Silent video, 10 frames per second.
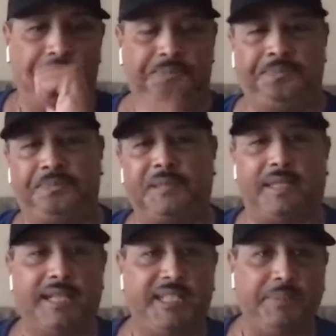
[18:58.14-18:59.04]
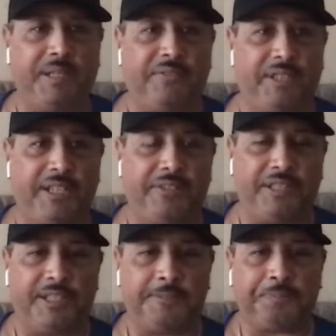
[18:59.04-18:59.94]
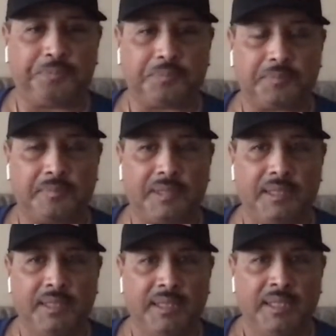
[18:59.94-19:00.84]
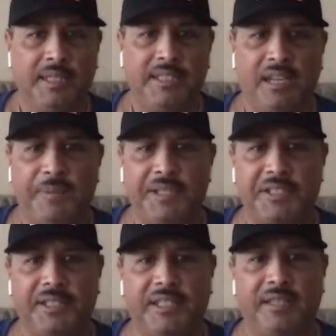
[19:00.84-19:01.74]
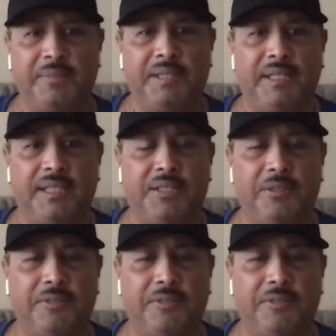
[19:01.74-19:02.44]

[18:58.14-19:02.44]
19-minute video there. Dominic's going to come in and do